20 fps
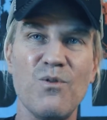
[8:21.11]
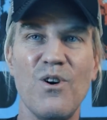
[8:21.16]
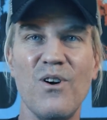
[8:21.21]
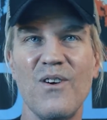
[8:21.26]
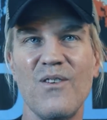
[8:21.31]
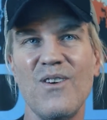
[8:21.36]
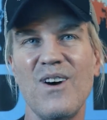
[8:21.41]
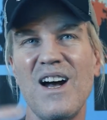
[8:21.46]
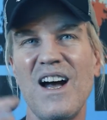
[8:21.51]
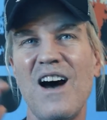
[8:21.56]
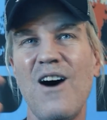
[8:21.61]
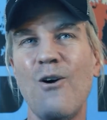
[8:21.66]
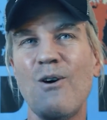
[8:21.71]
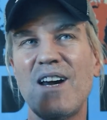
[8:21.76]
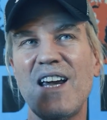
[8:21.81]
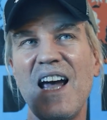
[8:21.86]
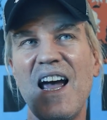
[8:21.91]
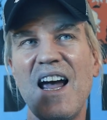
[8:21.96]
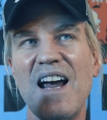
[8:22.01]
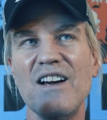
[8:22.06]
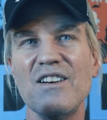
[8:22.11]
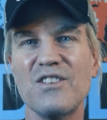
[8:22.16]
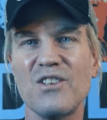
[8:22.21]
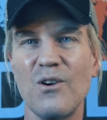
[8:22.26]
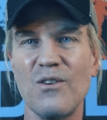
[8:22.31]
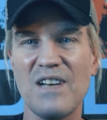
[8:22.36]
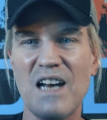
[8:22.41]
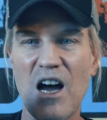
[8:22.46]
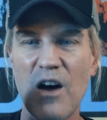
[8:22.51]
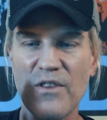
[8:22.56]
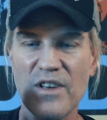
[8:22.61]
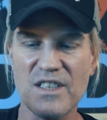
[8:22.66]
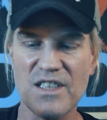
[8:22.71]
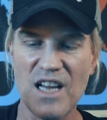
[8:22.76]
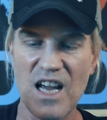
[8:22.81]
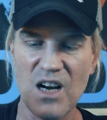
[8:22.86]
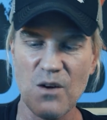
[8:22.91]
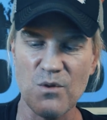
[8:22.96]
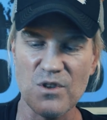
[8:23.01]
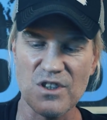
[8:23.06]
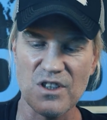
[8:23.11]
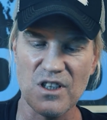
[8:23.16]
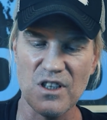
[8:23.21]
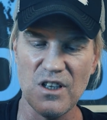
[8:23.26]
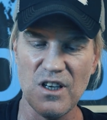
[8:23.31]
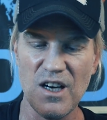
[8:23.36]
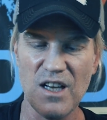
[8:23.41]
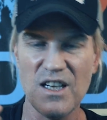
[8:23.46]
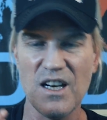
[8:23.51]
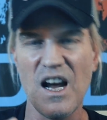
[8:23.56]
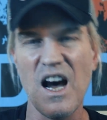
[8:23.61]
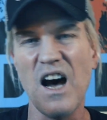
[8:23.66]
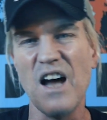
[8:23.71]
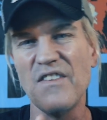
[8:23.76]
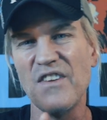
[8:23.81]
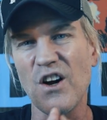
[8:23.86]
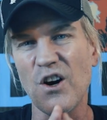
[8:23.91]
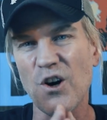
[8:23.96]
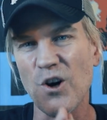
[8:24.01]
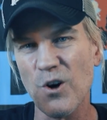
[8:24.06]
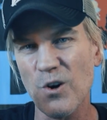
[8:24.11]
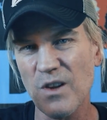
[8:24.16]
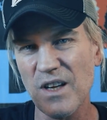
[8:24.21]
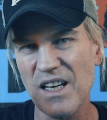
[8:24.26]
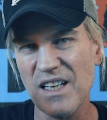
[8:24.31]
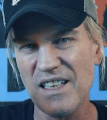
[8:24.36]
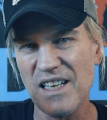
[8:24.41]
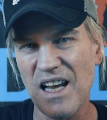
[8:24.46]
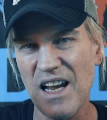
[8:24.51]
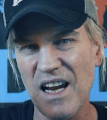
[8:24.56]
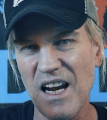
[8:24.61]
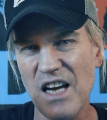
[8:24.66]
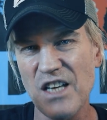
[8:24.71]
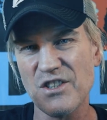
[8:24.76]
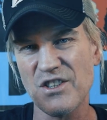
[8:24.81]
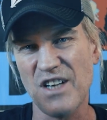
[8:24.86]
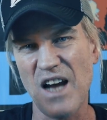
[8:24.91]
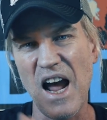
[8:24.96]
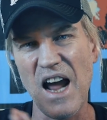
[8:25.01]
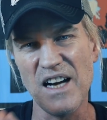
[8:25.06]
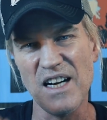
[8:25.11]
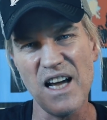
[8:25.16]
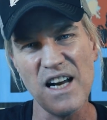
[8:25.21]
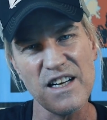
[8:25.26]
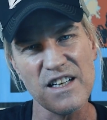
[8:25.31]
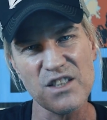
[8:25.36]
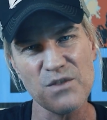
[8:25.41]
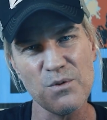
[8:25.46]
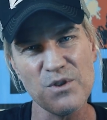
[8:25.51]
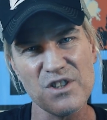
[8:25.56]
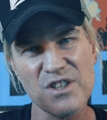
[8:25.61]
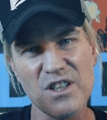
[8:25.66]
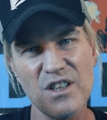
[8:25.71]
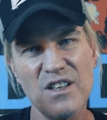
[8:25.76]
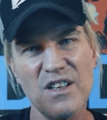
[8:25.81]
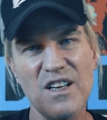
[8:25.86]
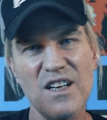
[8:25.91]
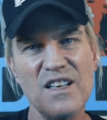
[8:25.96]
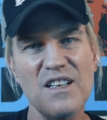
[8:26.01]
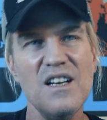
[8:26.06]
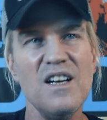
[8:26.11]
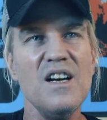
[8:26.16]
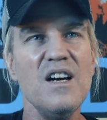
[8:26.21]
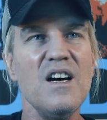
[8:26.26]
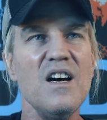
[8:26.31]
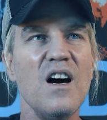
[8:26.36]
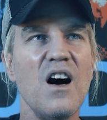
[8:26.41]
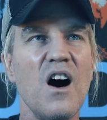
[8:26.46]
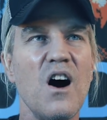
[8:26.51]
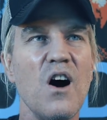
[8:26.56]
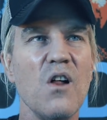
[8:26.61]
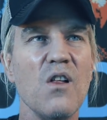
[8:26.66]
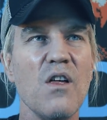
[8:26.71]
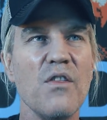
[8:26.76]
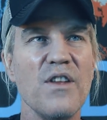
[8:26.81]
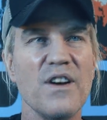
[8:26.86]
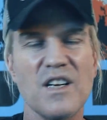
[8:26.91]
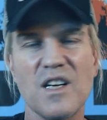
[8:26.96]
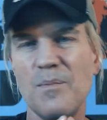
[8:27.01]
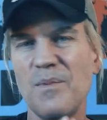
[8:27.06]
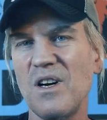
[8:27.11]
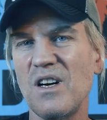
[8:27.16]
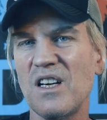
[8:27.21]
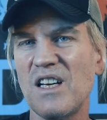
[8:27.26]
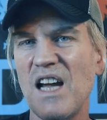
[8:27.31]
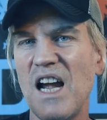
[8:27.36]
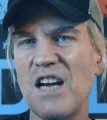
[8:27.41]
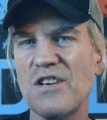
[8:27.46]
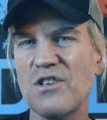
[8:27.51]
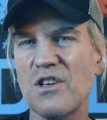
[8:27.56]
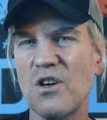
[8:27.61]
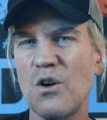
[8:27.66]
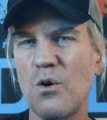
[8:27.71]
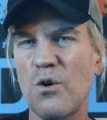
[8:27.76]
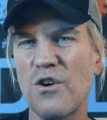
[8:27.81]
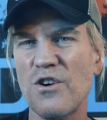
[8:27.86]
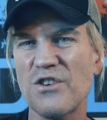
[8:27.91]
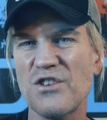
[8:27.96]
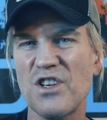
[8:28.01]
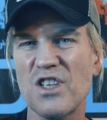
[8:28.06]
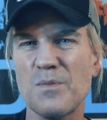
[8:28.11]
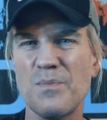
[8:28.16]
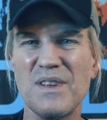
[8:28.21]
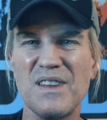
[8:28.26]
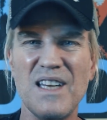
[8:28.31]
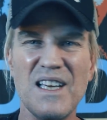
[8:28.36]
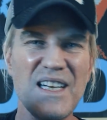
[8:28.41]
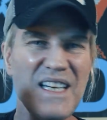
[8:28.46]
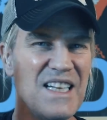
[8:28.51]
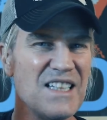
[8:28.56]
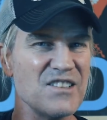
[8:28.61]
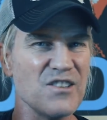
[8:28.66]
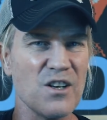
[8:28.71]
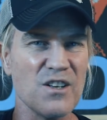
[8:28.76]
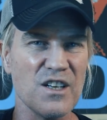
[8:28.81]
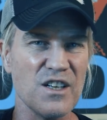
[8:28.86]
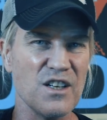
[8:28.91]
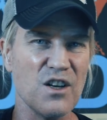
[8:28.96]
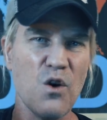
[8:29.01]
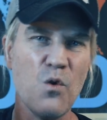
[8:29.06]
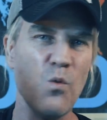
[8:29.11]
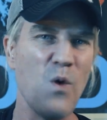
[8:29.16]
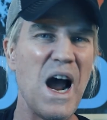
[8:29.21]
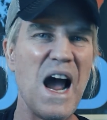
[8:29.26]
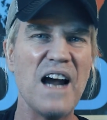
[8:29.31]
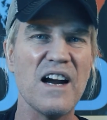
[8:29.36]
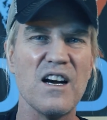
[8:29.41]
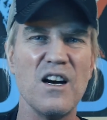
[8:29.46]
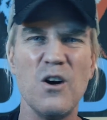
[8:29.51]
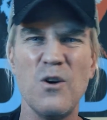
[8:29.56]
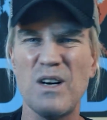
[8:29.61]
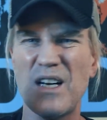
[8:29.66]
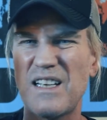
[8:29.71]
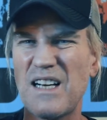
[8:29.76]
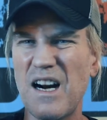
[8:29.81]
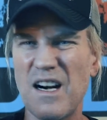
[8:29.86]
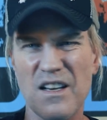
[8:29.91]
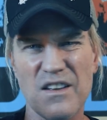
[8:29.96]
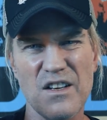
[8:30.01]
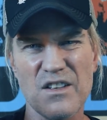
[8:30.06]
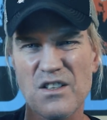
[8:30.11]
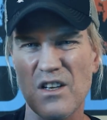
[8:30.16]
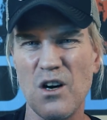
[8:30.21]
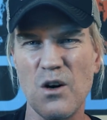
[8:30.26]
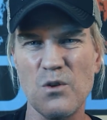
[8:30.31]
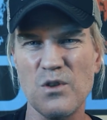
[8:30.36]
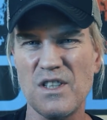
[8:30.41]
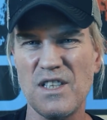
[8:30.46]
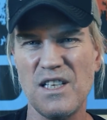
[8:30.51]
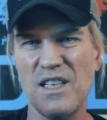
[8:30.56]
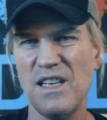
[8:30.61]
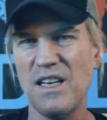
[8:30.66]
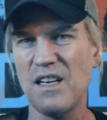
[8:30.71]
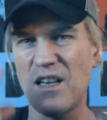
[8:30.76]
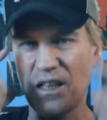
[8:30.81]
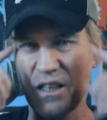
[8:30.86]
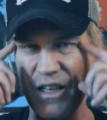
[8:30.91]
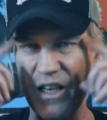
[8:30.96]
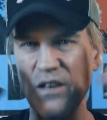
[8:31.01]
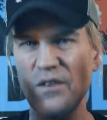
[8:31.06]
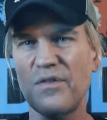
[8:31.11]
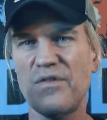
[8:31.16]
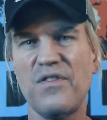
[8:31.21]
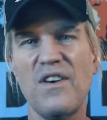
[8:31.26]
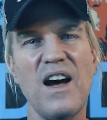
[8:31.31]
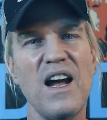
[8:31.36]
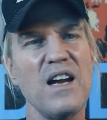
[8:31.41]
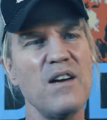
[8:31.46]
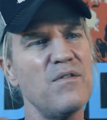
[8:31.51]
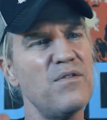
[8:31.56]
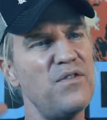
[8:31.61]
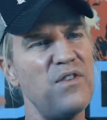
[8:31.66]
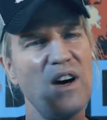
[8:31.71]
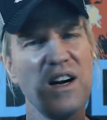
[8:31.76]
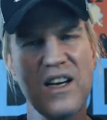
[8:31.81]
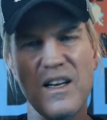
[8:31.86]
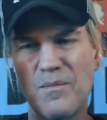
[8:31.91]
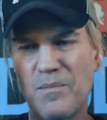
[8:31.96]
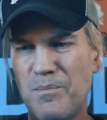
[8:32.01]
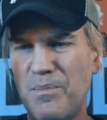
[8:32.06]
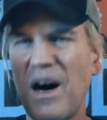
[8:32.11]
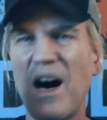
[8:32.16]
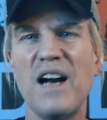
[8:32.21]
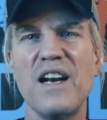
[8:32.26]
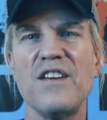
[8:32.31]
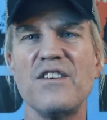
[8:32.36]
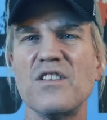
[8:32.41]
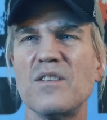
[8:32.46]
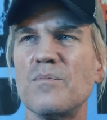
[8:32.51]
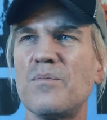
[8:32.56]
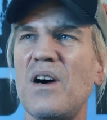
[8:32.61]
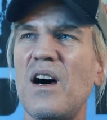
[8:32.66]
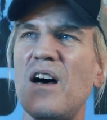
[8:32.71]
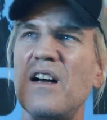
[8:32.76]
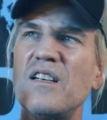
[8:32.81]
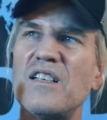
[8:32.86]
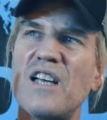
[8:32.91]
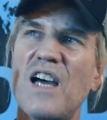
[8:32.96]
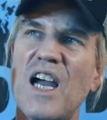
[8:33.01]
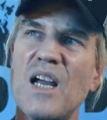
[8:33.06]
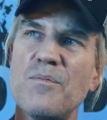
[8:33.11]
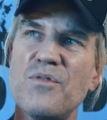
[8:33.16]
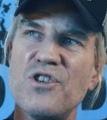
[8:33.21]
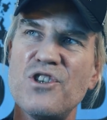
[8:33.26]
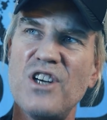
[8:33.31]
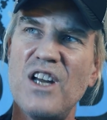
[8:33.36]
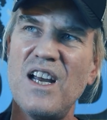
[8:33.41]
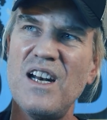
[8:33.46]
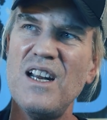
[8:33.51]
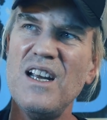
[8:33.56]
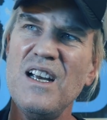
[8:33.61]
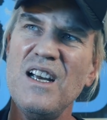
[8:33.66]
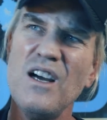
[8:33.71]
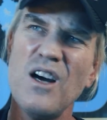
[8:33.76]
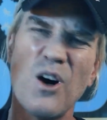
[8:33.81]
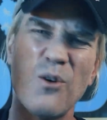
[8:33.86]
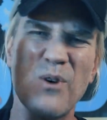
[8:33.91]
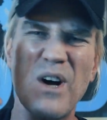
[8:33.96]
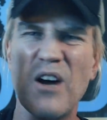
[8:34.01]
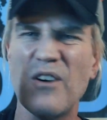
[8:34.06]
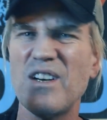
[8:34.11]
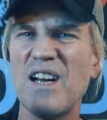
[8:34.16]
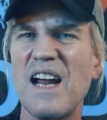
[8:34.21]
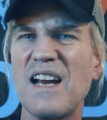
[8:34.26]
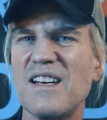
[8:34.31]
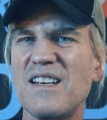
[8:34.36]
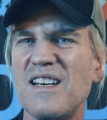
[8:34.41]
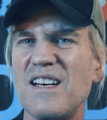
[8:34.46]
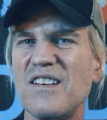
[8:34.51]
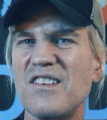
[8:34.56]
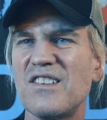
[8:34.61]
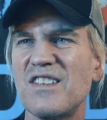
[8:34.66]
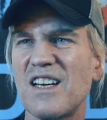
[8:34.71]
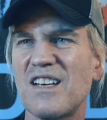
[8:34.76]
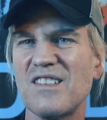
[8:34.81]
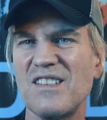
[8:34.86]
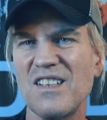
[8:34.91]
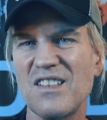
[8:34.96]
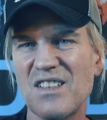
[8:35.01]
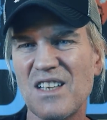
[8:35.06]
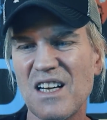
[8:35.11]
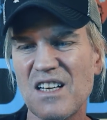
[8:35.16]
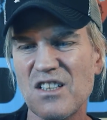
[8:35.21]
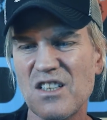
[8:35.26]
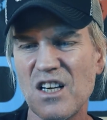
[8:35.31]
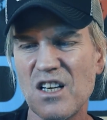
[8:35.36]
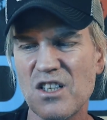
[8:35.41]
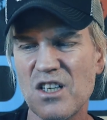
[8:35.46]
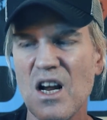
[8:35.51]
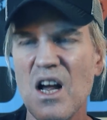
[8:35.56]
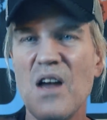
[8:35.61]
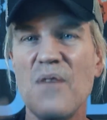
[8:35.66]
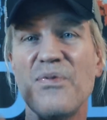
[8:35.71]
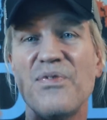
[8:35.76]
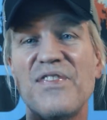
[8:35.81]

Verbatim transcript: Well, okay, so now the tech was good in the early days, Dianetics was good, all of the communication courses, but then he started to go wacko and it got to this OT glare fight, fucking bodies and pawn type shit around 1966 ish.